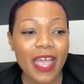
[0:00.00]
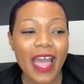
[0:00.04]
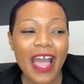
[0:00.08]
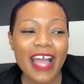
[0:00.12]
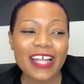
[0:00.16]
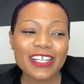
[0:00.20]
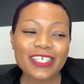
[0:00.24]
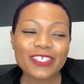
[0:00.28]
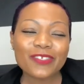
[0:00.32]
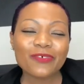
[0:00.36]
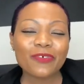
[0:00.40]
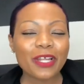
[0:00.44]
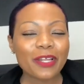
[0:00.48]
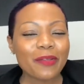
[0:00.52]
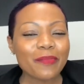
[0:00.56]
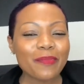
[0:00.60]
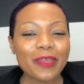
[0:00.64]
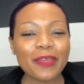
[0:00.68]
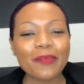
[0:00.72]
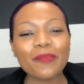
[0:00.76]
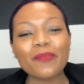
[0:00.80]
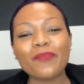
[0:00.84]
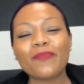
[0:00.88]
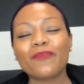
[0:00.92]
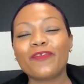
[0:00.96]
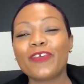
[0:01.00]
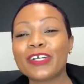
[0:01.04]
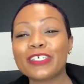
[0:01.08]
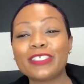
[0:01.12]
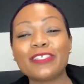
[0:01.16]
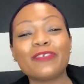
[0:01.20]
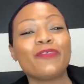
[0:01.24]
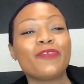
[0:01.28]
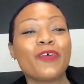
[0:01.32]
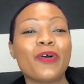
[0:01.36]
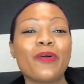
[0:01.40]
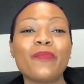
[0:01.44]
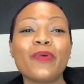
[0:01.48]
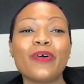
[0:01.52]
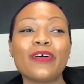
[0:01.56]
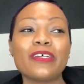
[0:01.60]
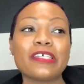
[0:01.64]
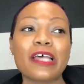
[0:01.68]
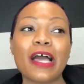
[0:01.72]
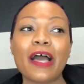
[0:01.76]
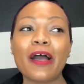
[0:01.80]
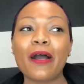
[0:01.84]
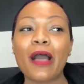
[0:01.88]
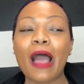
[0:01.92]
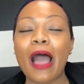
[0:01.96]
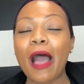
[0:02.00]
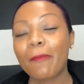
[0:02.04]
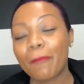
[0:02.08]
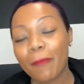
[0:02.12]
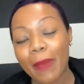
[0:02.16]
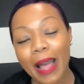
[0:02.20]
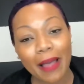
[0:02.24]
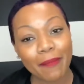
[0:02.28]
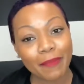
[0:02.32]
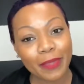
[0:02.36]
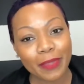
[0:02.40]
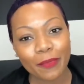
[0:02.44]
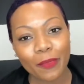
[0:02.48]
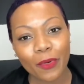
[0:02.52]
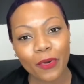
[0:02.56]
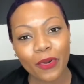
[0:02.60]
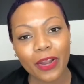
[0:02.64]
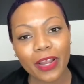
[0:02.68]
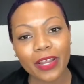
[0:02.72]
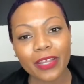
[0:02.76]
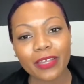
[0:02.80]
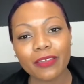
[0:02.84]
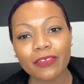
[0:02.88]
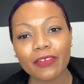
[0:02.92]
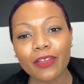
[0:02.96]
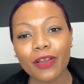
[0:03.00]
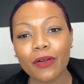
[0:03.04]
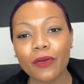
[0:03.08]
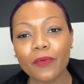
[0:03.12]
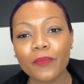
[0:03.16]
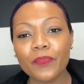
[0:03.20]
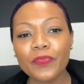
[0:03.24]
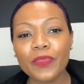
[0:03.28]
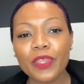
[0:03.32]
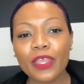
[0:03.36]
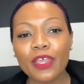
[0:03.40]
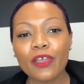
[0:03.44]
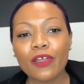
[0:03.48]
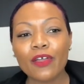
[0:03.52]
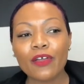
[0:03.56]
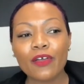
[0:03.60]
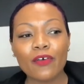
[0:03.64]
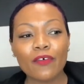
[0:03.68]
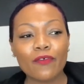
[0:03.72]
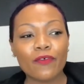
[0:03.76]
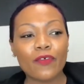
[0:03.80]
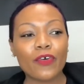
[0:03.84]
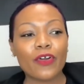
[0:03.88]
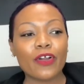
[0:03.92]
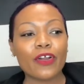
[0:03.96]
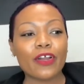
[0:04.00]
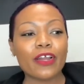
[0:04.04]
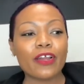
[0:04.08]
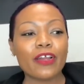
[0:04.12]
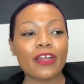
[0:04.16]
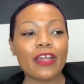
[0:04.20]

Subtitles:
I just want to be first and foremost a mommy more, you know. For